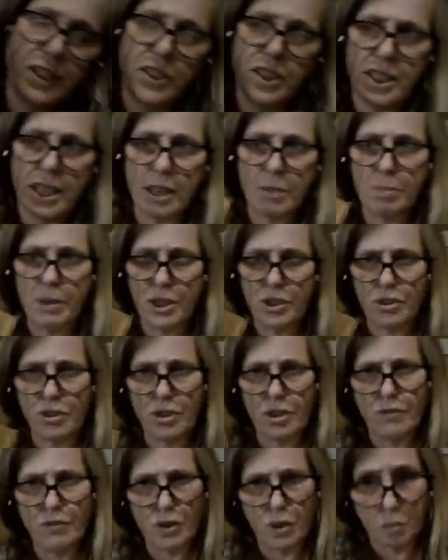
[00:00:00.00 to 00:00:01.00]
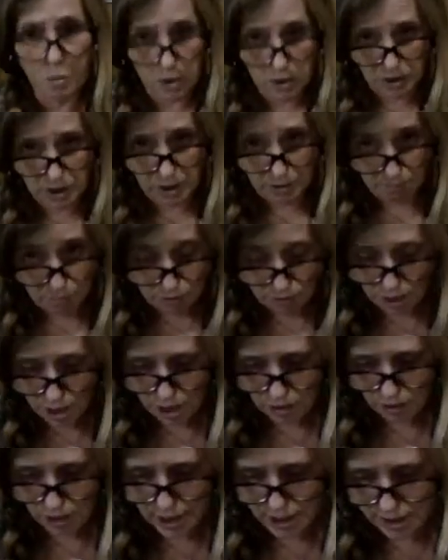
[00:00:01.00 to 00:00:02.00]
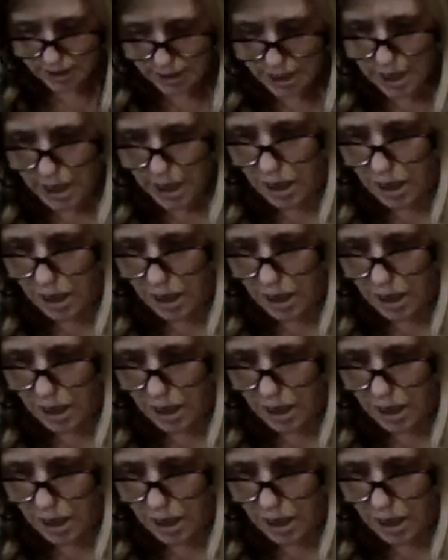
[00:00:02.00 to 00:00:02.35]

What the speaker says: to take pictures of your works in progress,